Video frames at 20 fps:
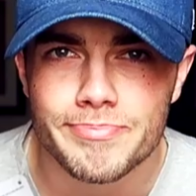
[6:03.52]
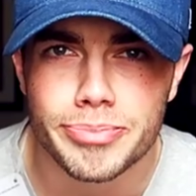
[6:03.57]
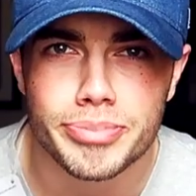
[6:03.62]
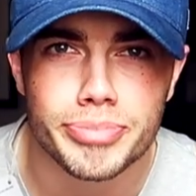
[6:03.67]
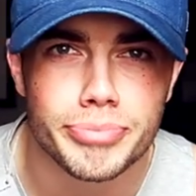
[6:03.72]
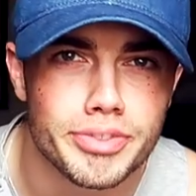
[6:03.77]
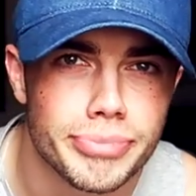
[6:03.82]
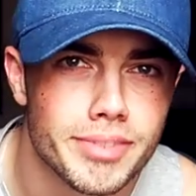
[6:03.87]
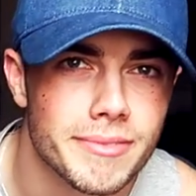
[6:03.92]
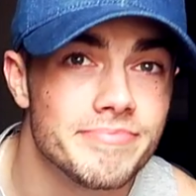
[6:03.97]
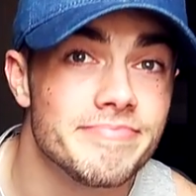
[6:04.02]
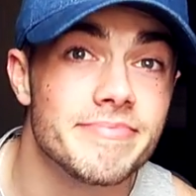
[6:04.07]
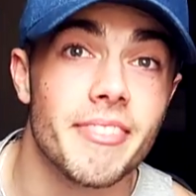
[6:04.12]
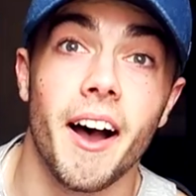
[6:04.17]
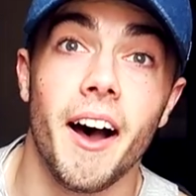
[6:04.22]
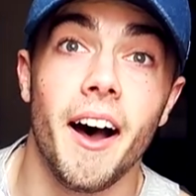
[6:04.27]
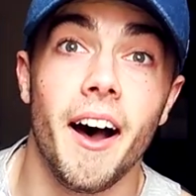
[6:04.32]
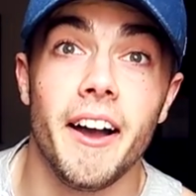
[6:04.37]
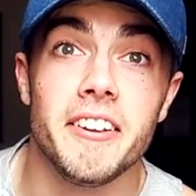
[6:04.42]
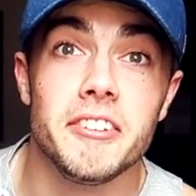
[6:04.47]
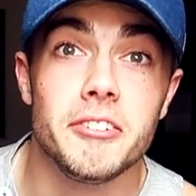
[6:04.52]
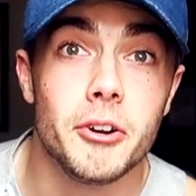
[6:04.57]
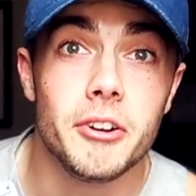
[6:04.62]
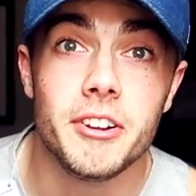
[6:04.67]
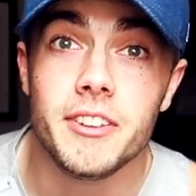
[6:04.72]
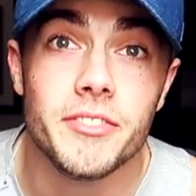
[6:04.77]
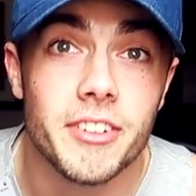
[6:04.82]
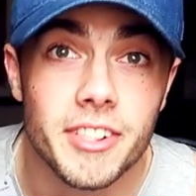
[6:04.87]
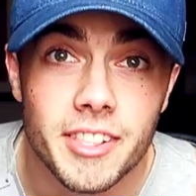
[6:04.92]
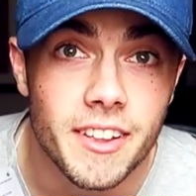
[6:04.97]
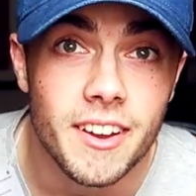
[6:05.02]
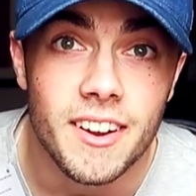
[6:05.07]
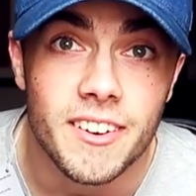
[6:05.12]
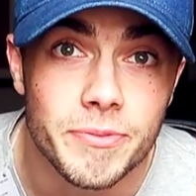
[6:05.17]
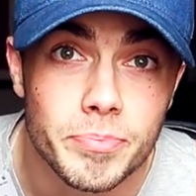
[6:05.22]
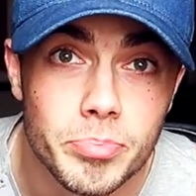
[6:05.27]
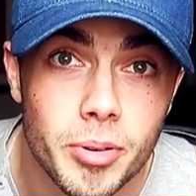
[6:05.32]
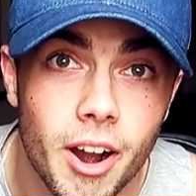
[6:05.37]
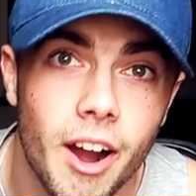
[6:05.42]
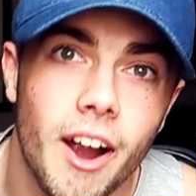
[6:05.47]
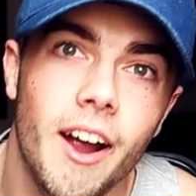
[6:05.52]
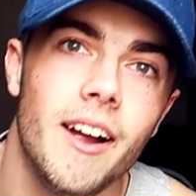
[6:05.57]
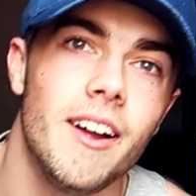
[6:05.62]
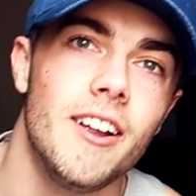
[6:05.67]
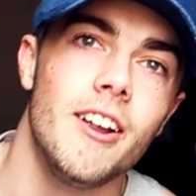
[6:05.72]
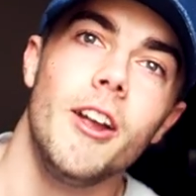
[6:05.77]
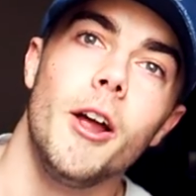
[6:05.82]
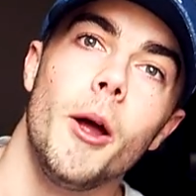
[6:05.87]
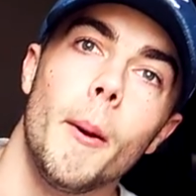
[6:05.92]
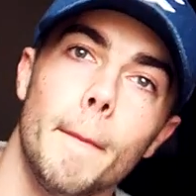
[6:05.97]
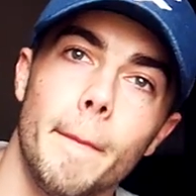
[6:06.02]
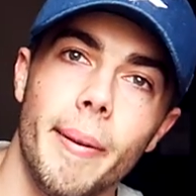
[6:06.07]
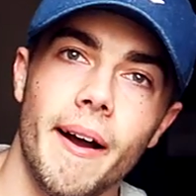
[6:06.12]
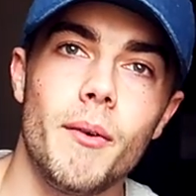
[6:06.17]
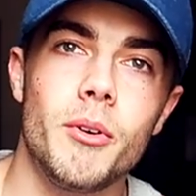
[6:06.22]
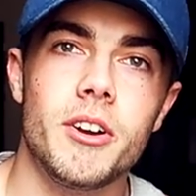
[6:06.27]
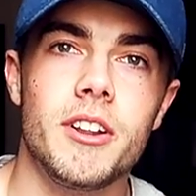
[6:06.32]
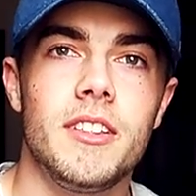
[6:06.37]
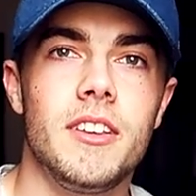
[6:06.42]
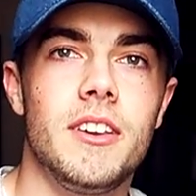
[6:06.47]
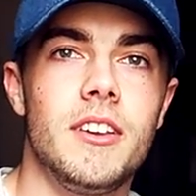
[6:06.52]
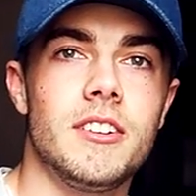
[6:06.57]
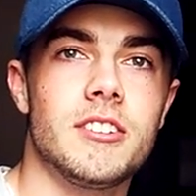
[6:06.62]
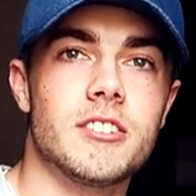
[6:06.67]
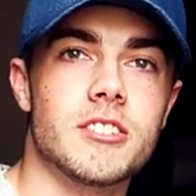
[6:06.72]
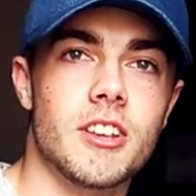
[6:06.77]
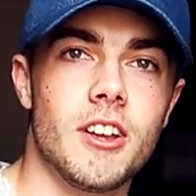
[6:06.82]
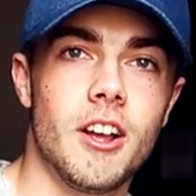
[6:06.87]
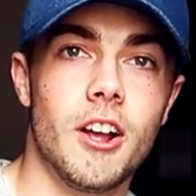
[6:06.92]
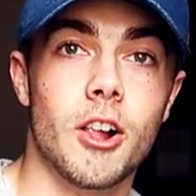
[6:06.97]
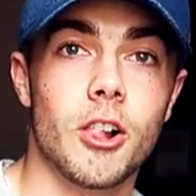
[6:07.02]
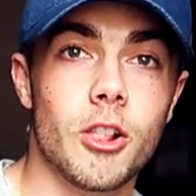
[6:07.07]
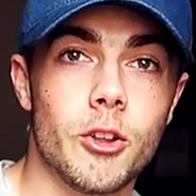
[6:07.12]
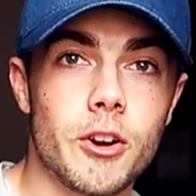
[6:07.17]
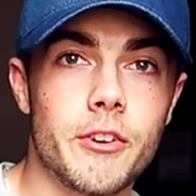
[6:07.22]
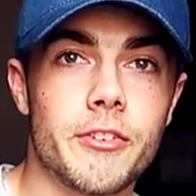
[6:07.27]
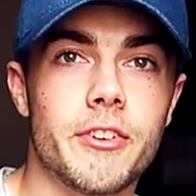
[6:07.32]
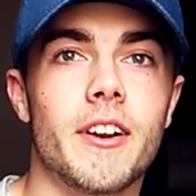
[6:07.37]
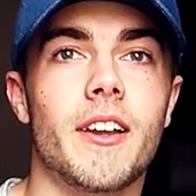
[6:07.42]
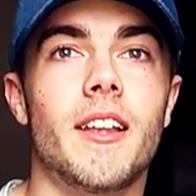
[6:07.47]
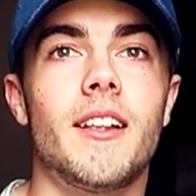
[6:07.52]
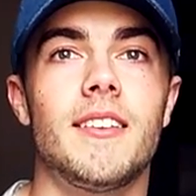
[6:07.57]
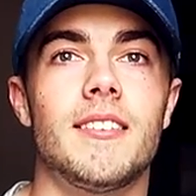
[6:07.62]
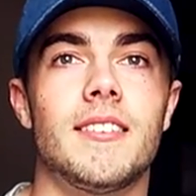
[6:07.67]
pff, ah, you don't even lift, bruh. Buy one of these, look fucking